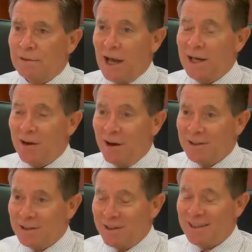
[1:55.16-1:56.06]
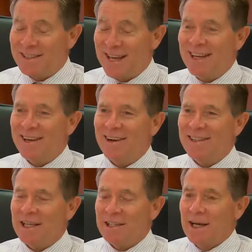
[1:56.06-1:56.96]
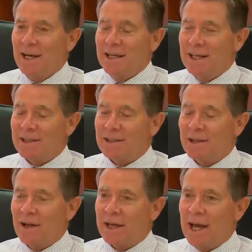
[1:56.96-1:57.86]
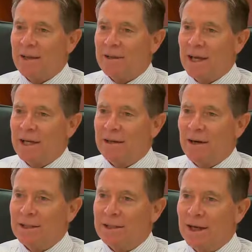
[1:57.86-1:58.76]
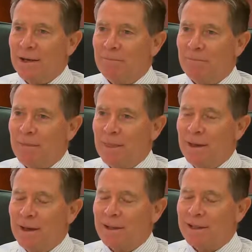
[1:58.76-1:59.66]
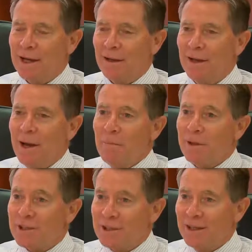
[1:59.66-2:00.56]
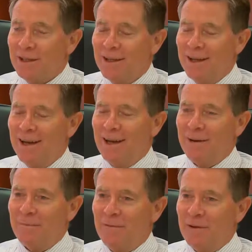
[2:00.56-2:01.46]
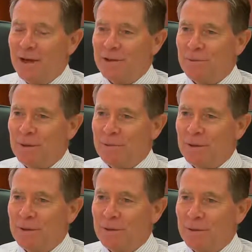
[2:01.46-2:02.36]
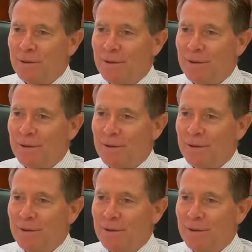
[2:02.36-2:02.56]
Day, night, New Year's Day, night, yes, it's like Cath Day, night, and Kell. But still, for those people who